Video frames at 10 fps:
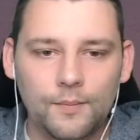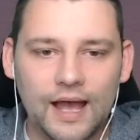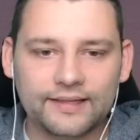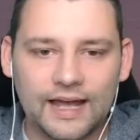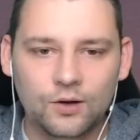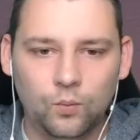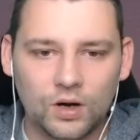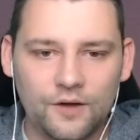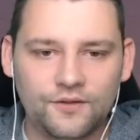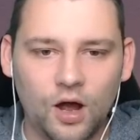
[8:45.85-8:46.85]
back then
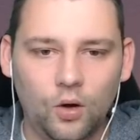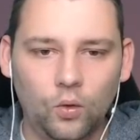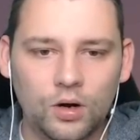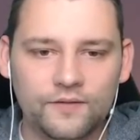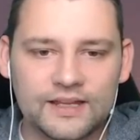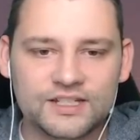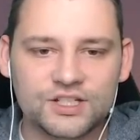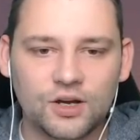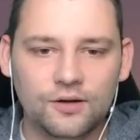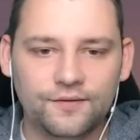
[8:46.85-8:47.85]
when I've got all of this
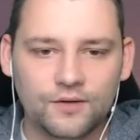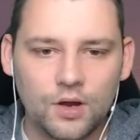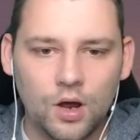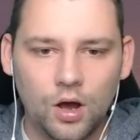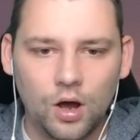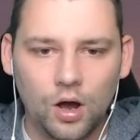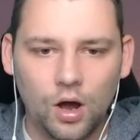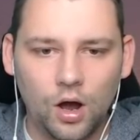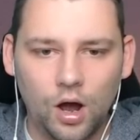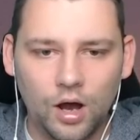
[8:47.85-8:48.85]
stuff
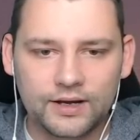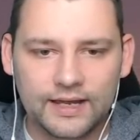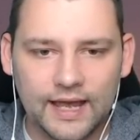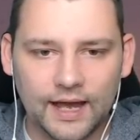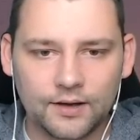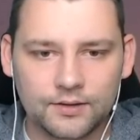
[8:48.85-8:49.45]
on here.